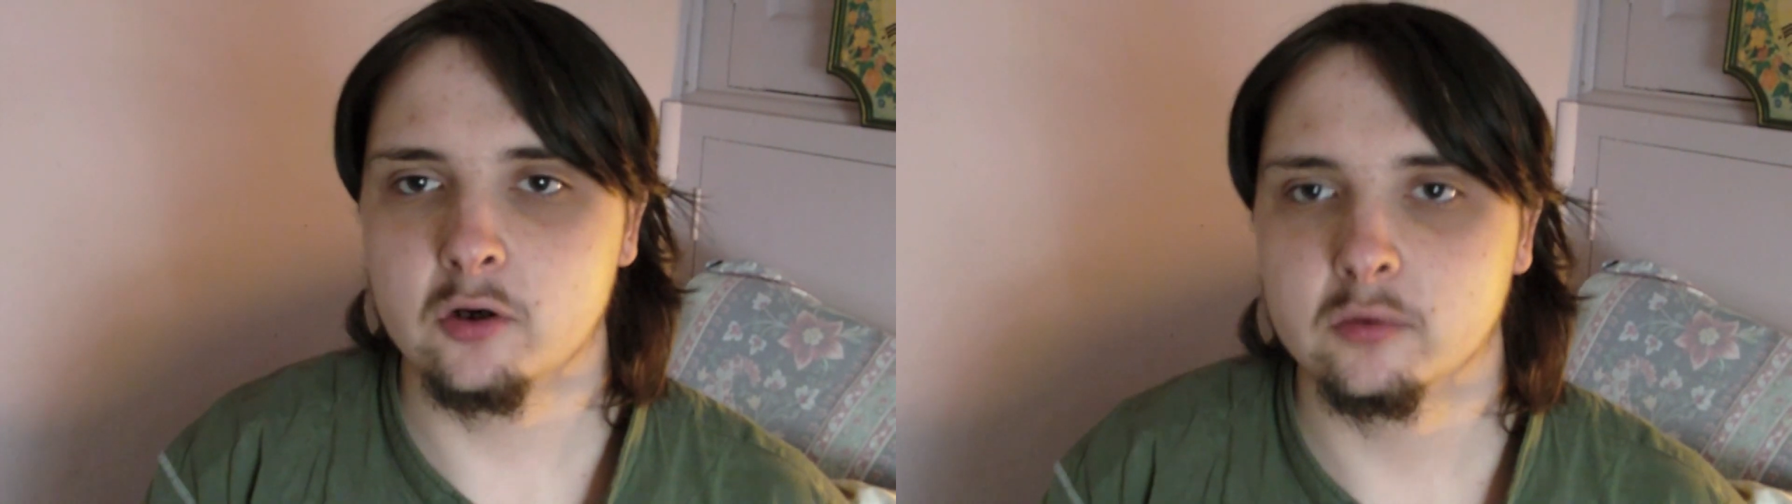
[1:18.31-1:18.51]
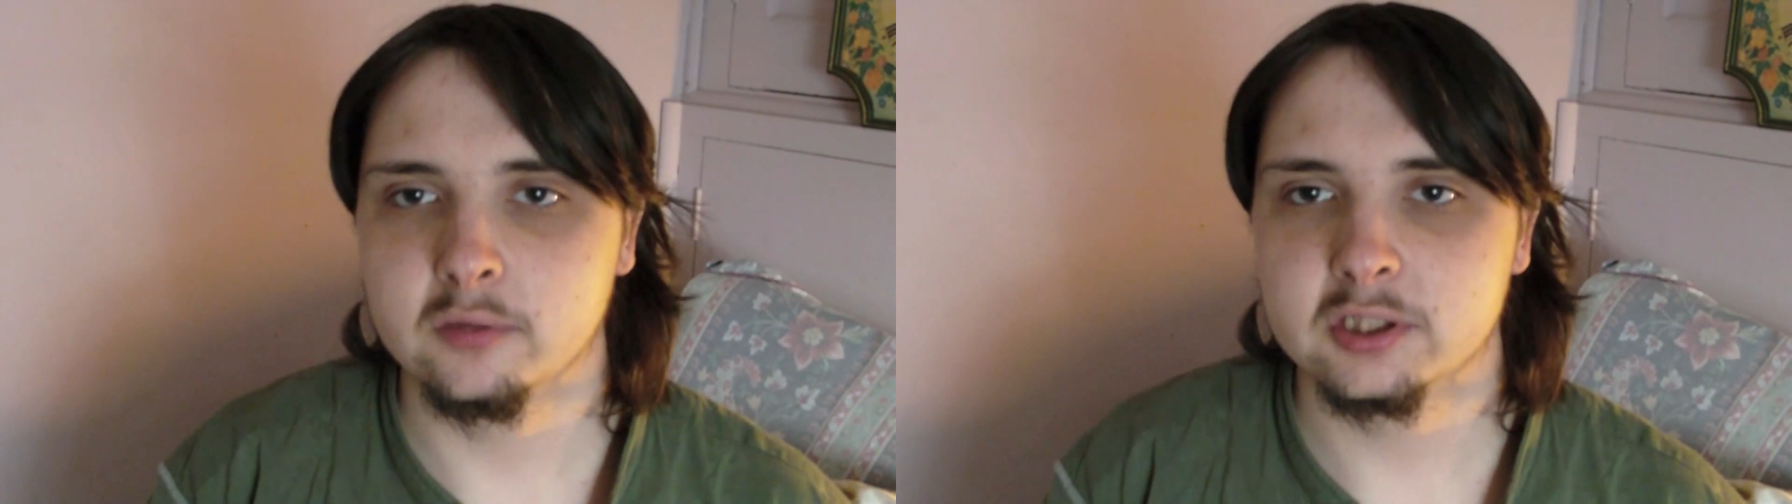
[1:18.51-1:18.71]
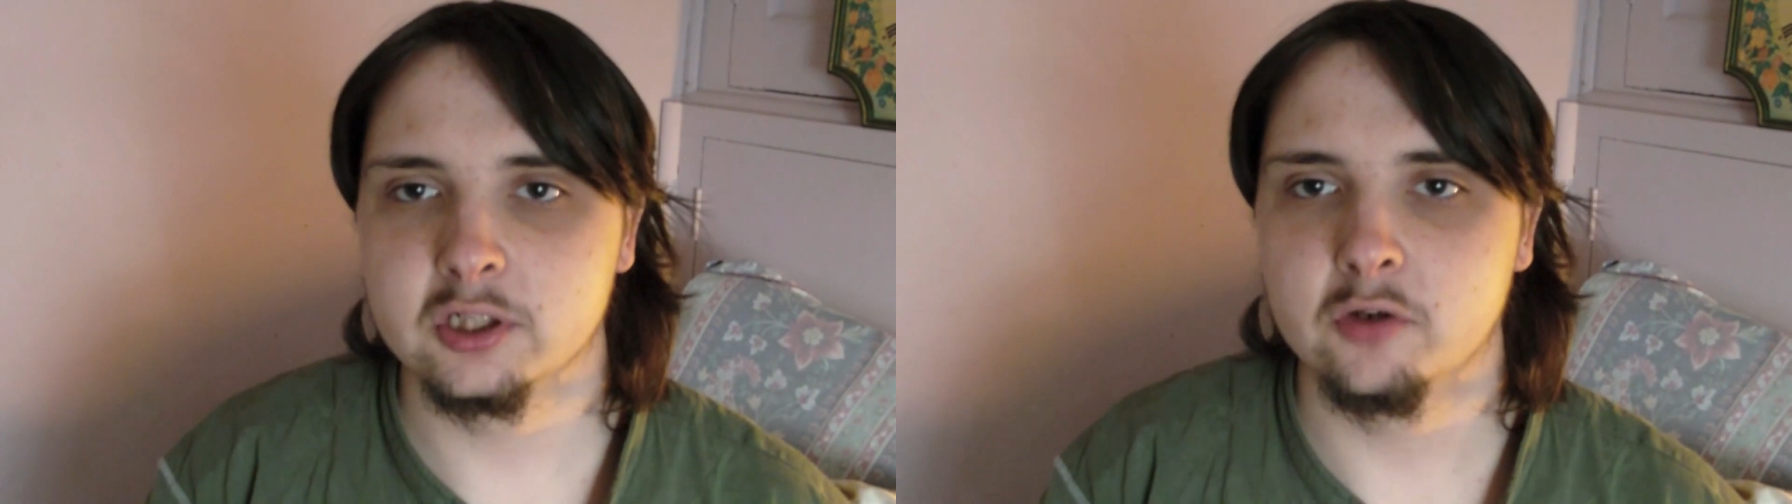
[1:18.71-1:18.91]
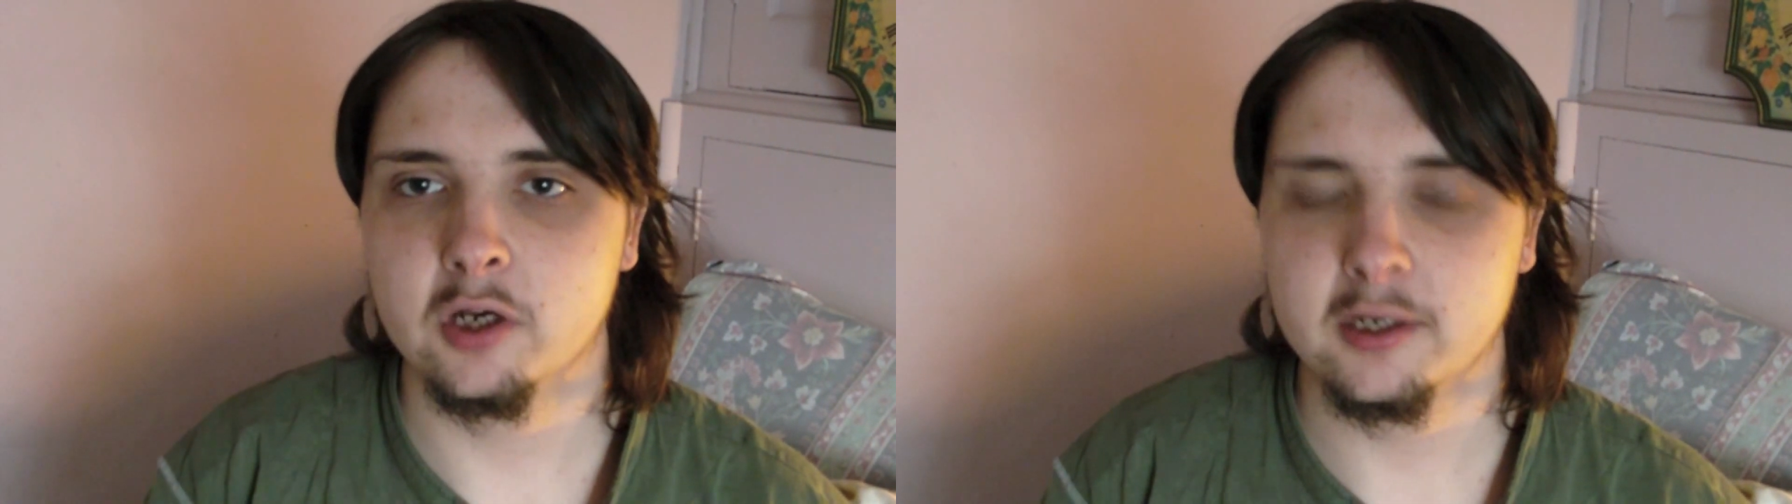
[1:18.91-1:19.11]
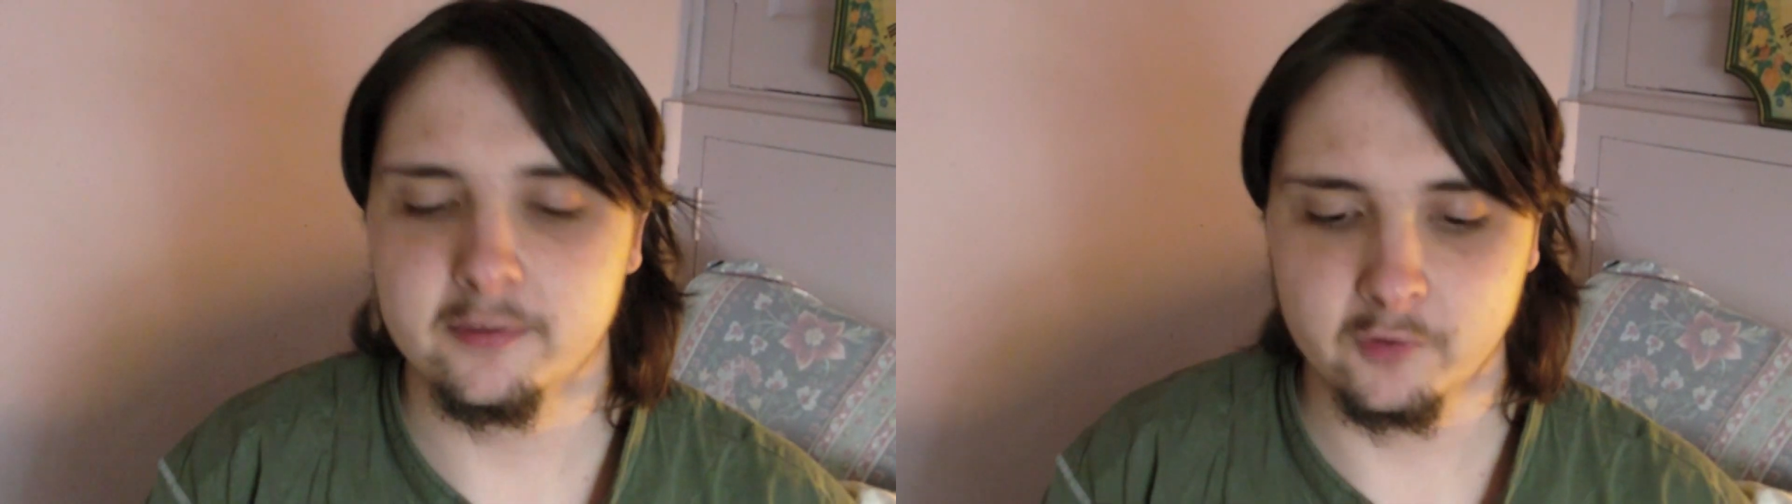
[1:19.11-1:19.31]
there's no cutting
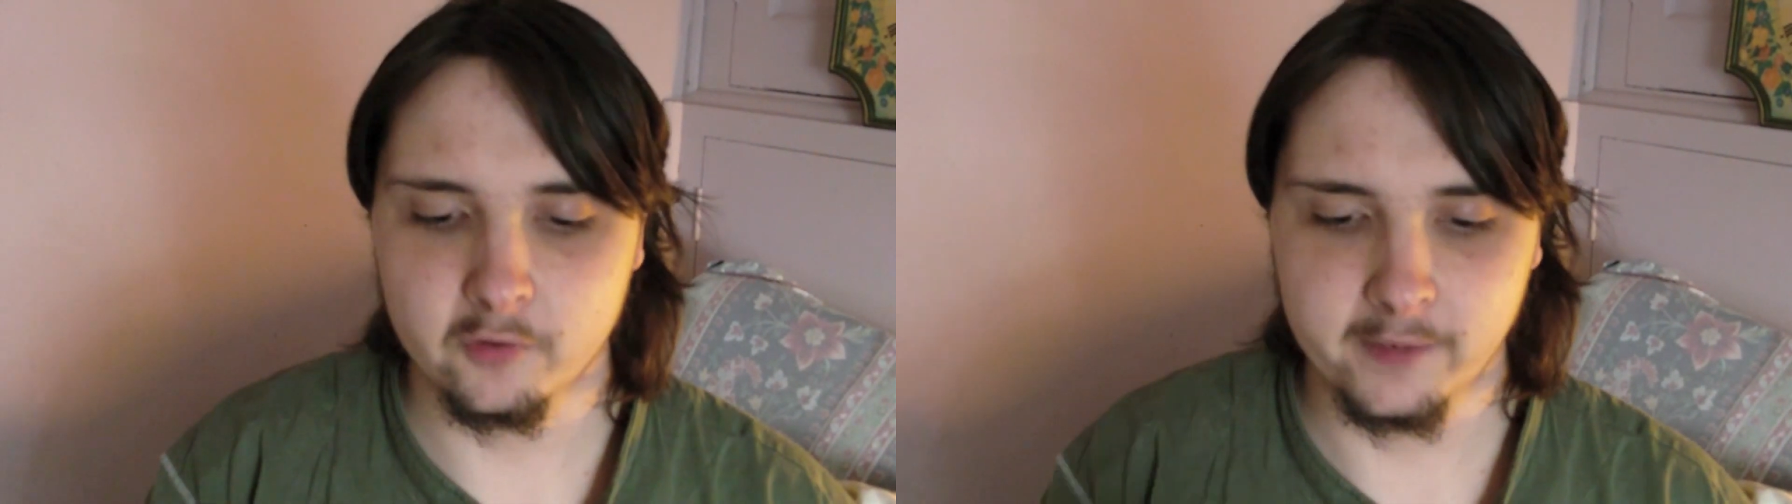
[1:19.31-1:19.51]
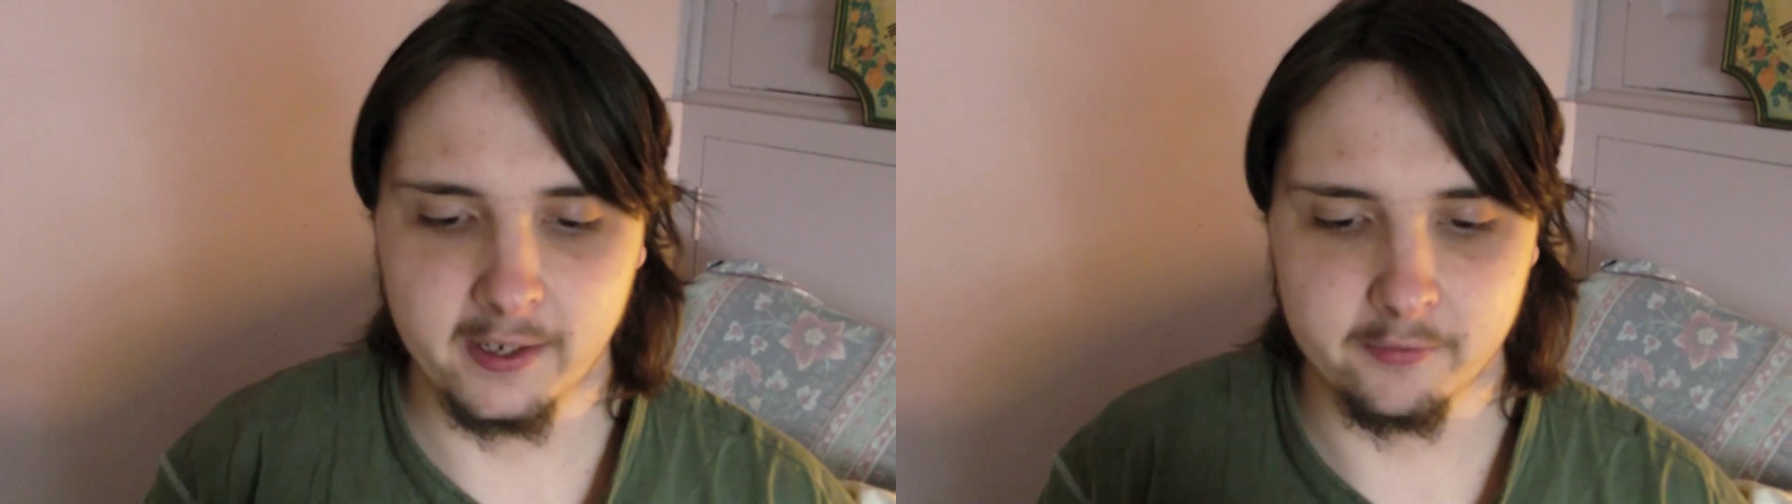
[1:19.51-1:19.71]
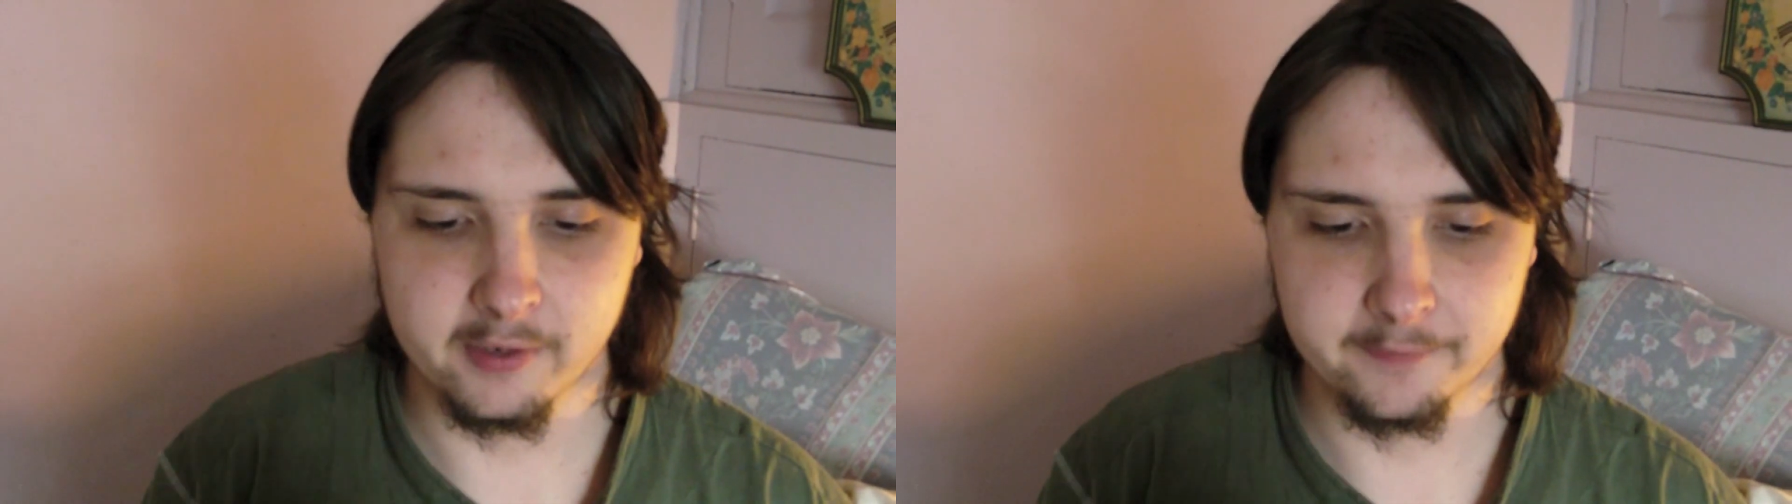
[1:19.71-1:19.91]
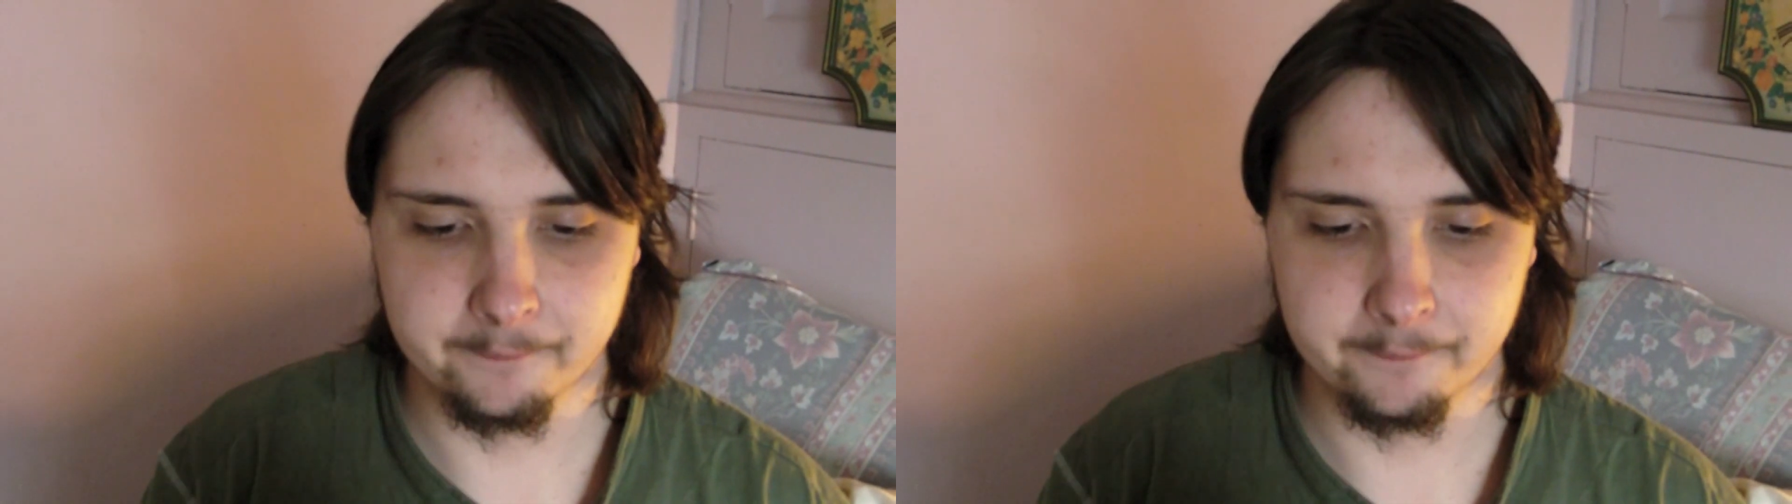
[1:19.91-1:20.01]
involved anyway.